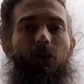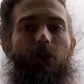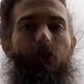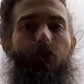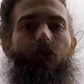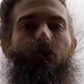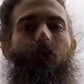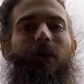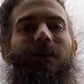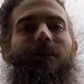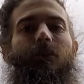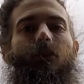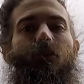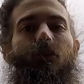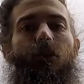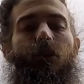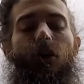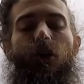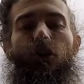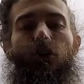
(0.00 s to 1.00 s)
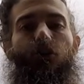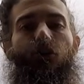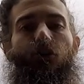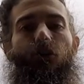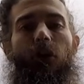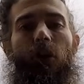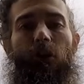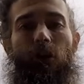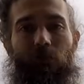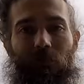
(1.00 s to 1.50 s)
you're training your your
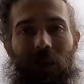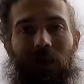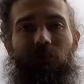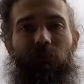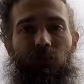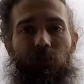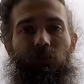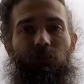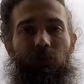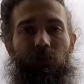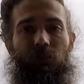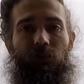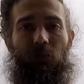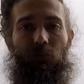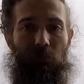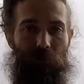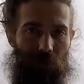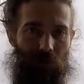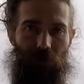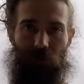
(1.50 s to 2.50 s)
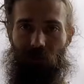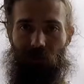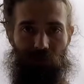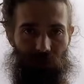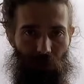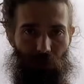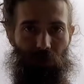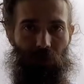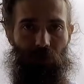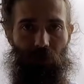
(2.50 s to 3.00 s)
cardiovascular system in, in
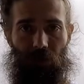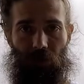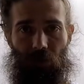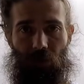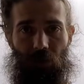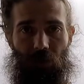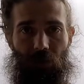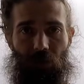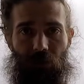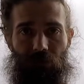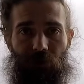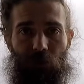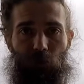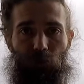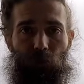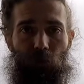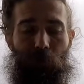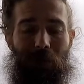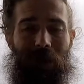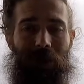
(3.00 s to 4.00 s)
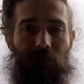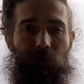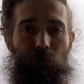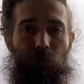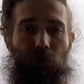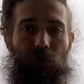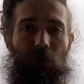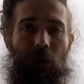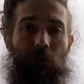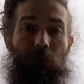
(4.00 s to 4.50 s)
something like a, a, VO2 max
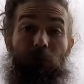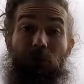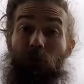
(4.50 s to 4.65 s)
workout.